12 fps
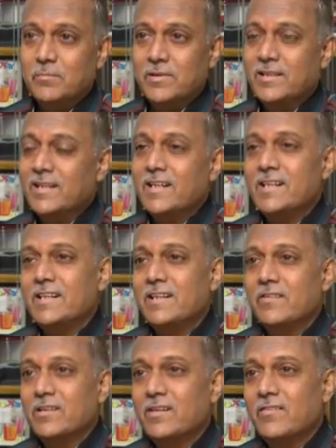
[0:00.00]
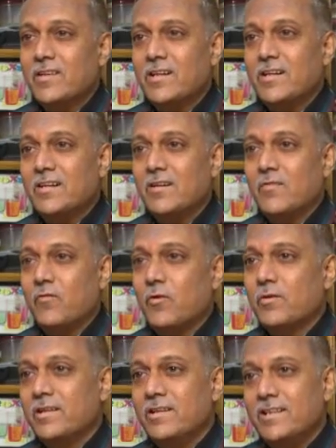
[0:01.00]
But then I have given a word of
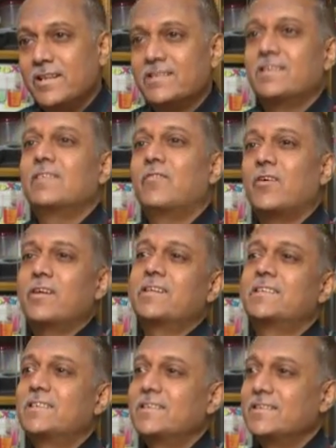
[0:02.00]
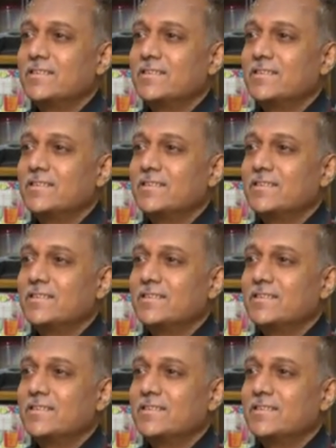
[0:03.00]
14 years in forest.